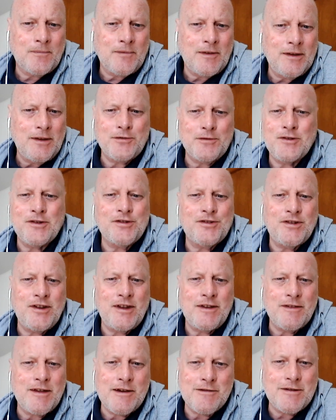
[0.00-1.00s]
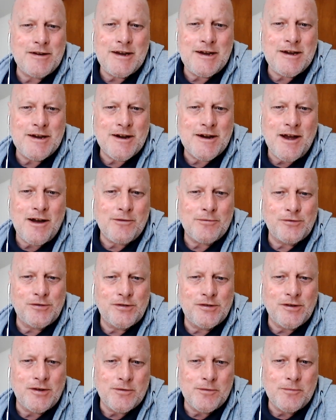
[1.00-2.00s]
Not just sit there and eat your cold
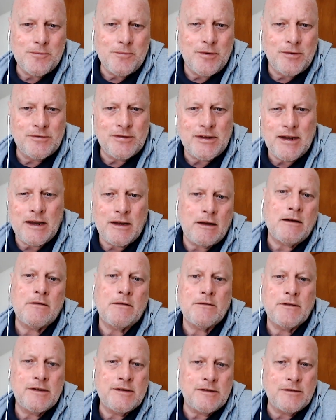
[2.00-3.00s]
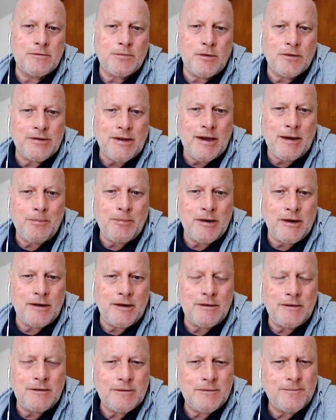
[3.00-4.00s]
soup and saying, oh, this is what's
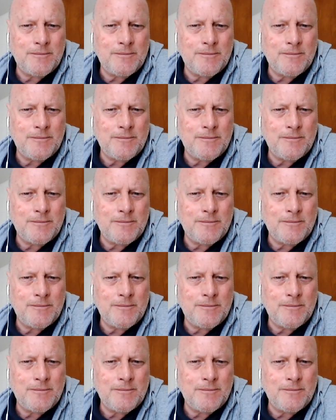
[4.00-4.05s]
happening.